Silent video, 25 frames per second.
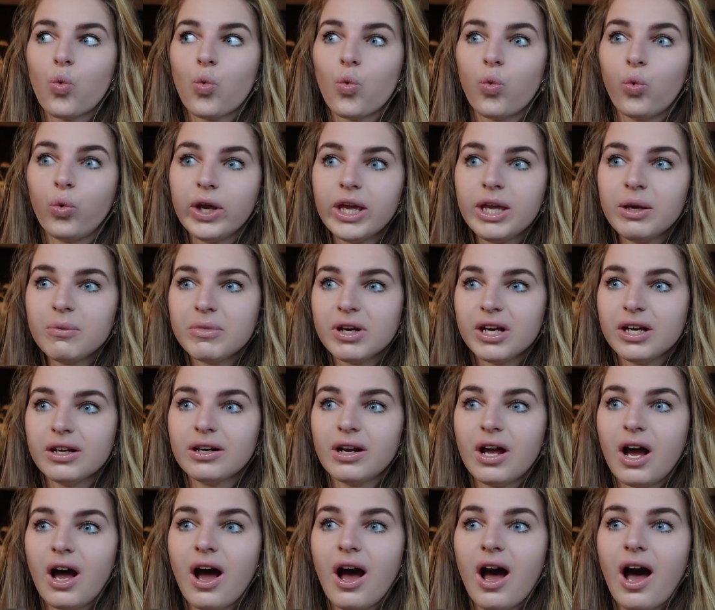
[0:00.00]

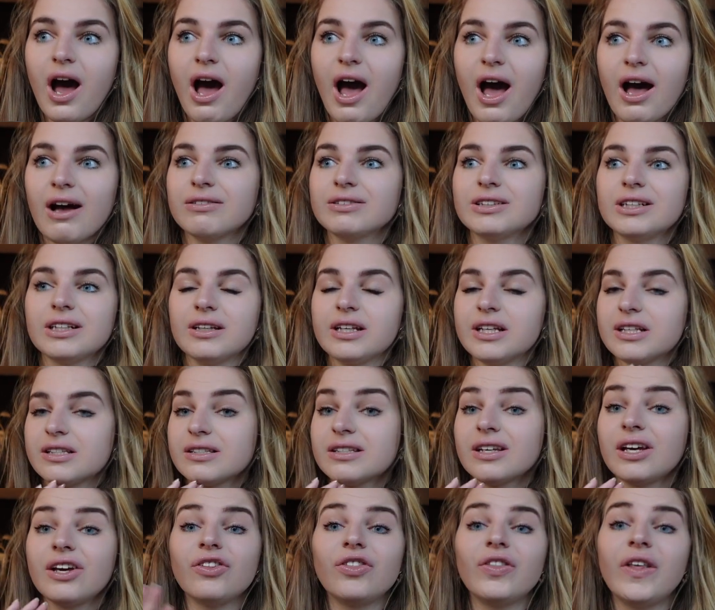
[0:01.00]
women, after let's
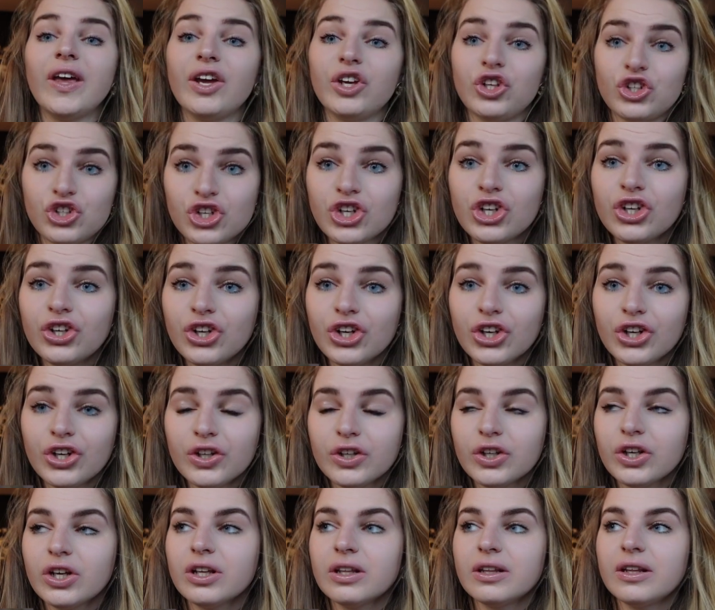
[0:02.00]
say they
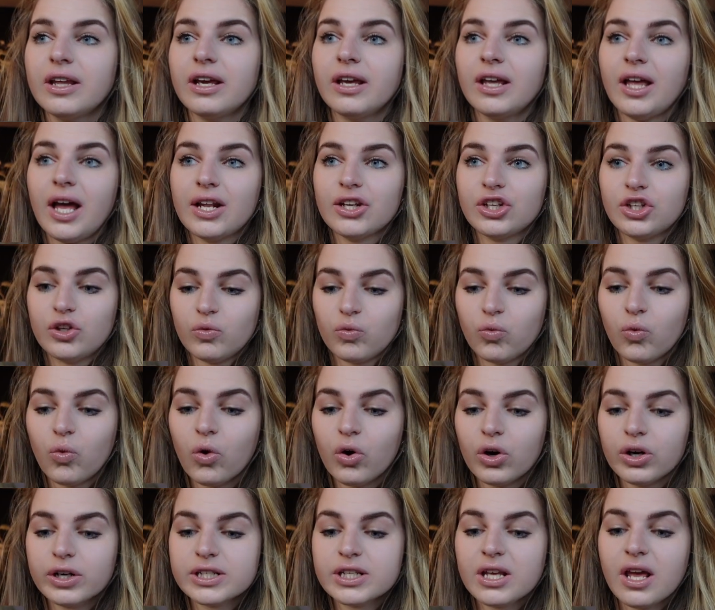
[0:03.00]
cheated, they got
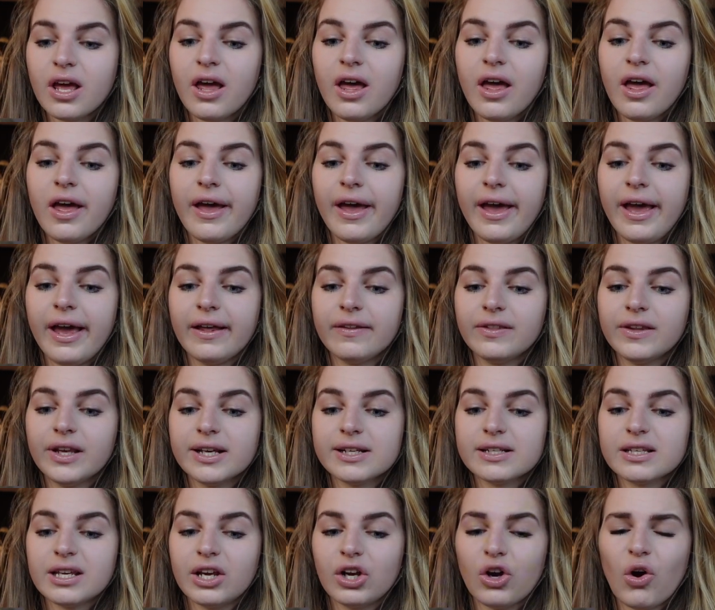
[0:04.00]
divorced, and they're
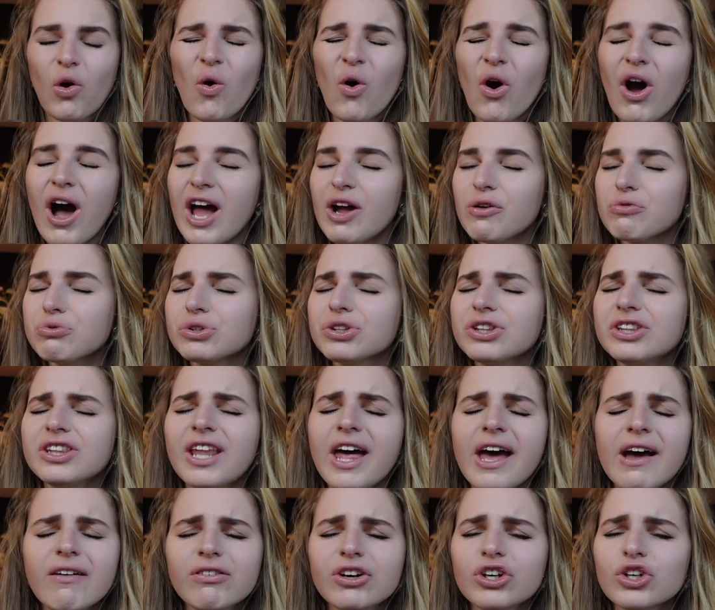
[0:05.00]
saying, "Oh, I would
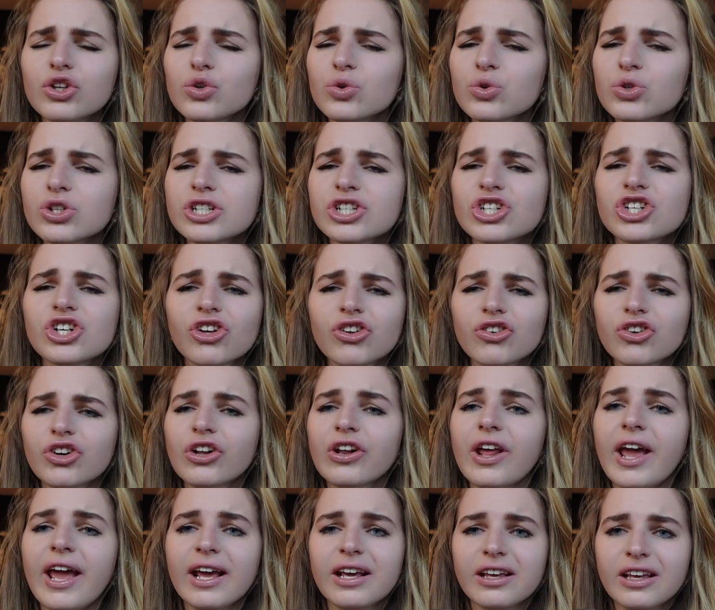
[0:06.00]
never use
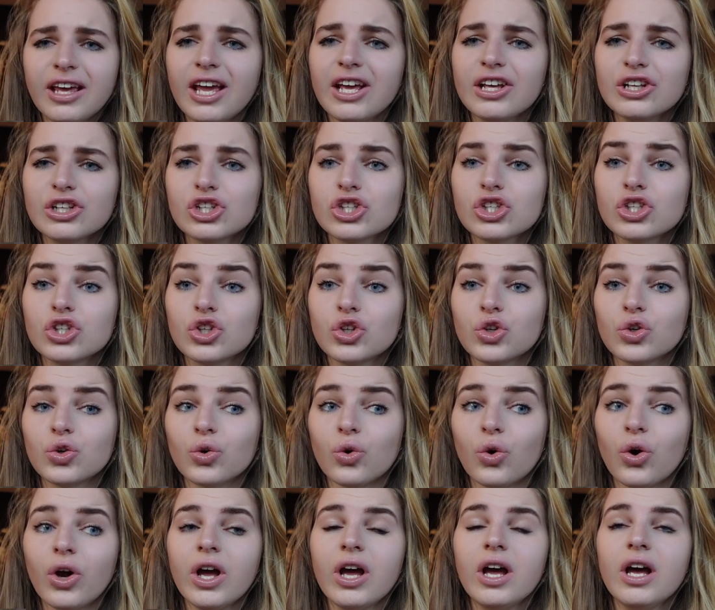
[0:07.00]
children against
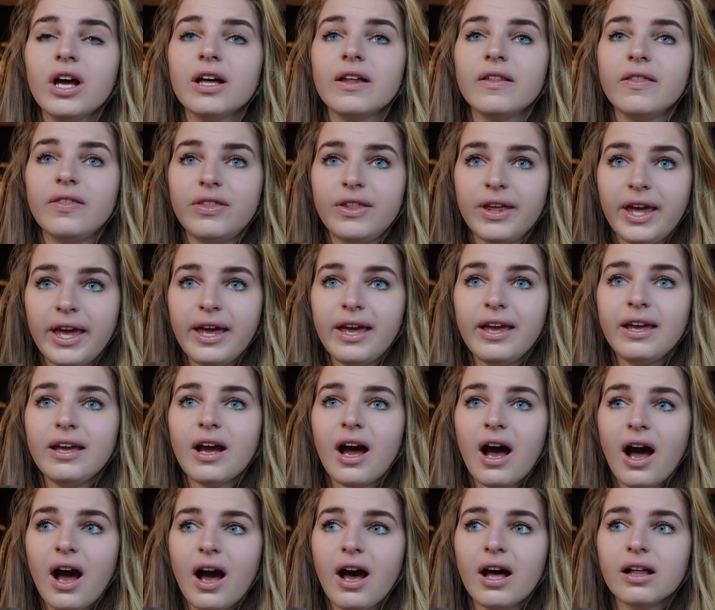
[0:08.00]
you."
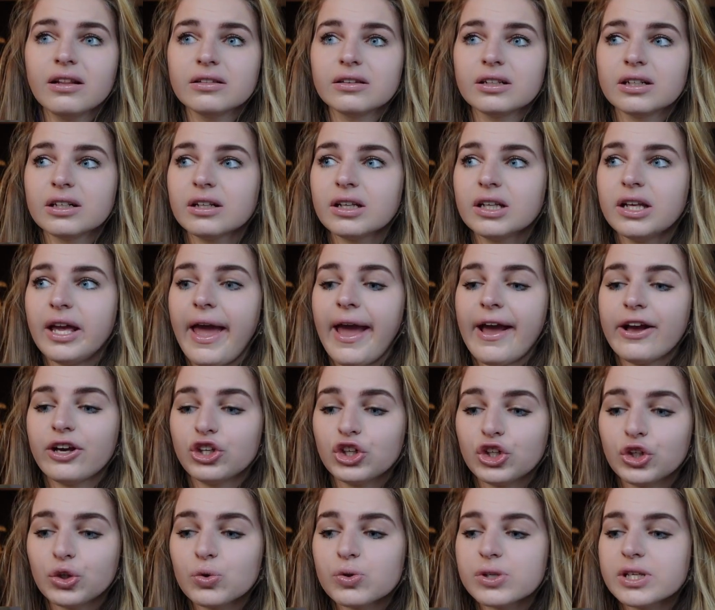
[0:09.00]
they are literally
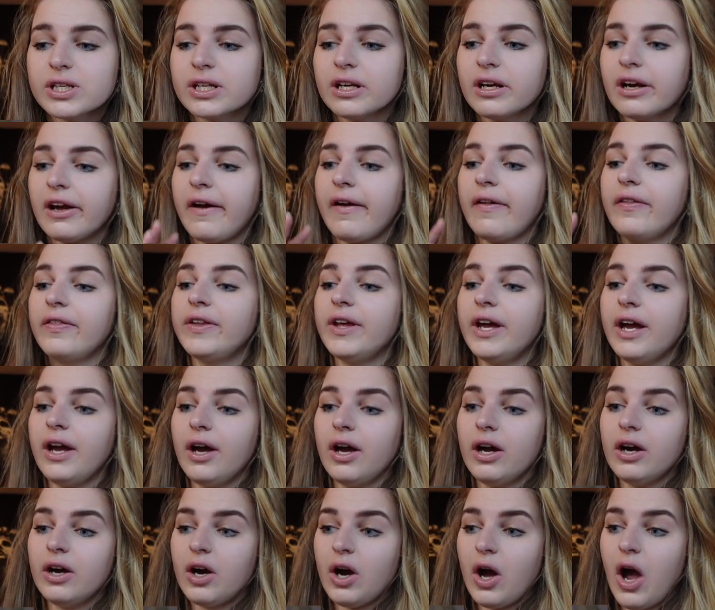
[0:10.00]
accusing
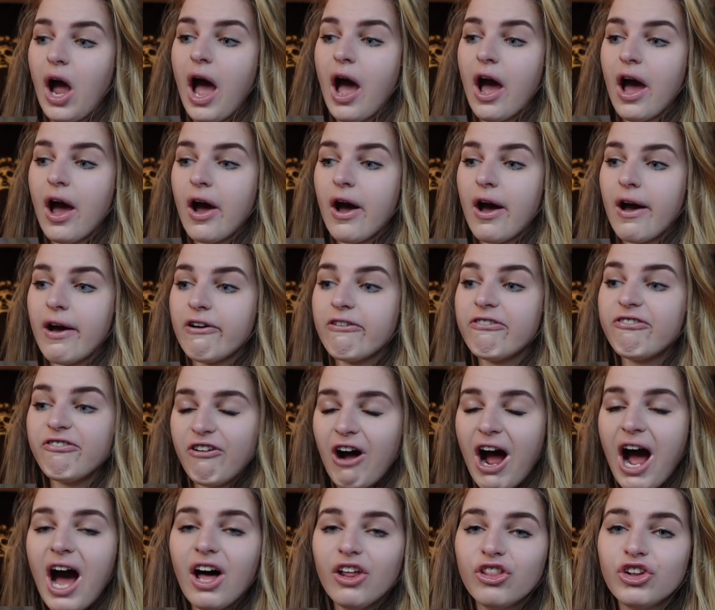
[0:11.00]
the
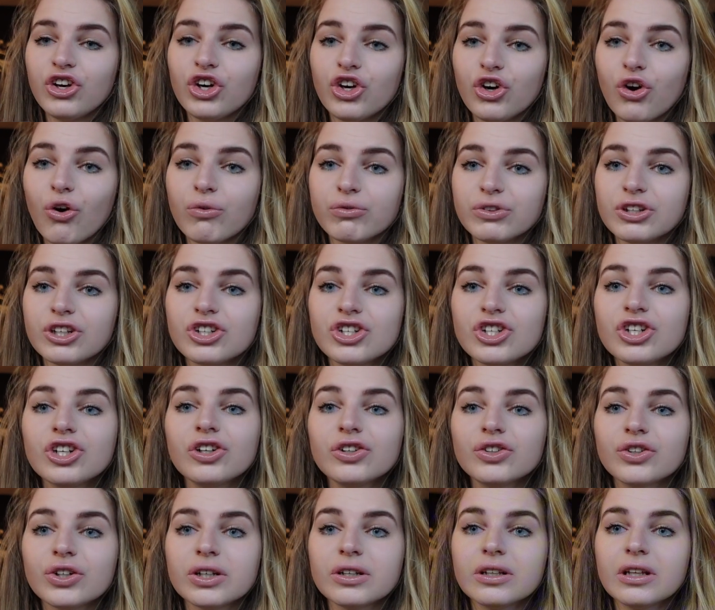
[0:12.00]
father of the
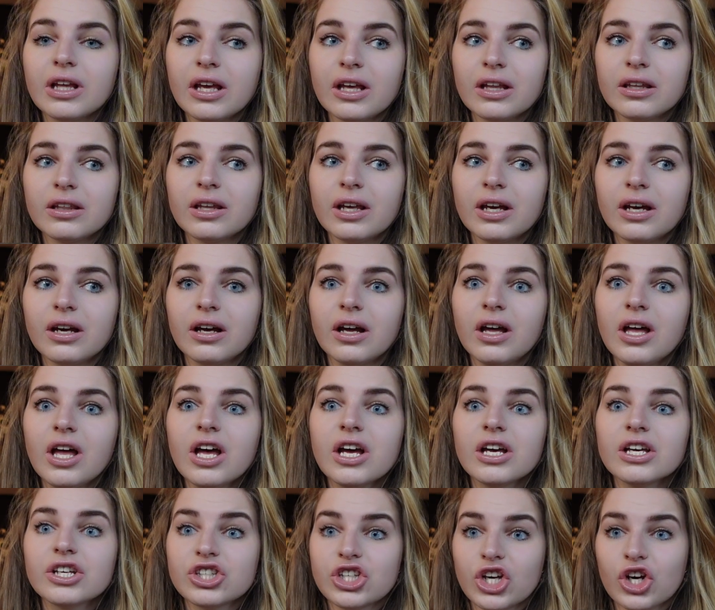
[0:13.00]
children in the
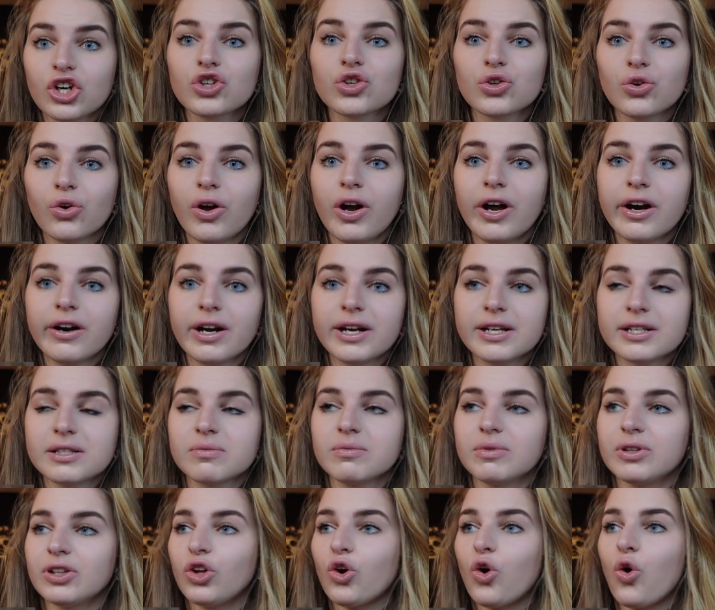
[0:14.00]
sexual
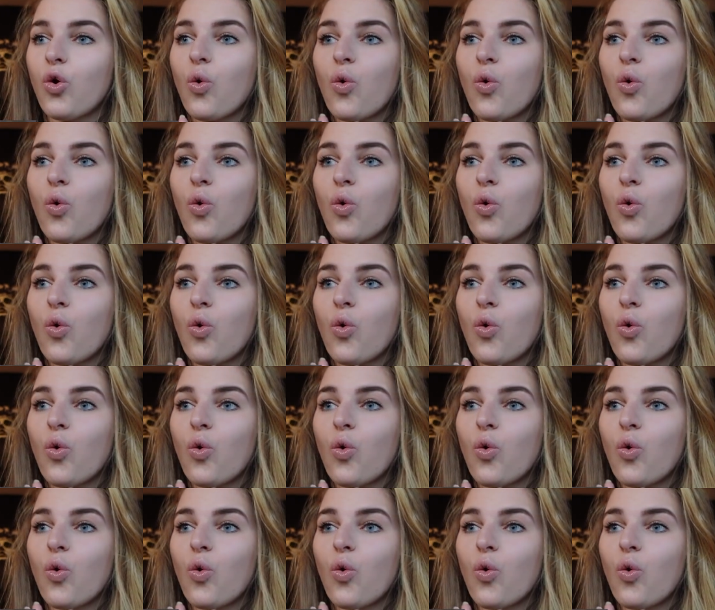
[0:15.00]
harassment.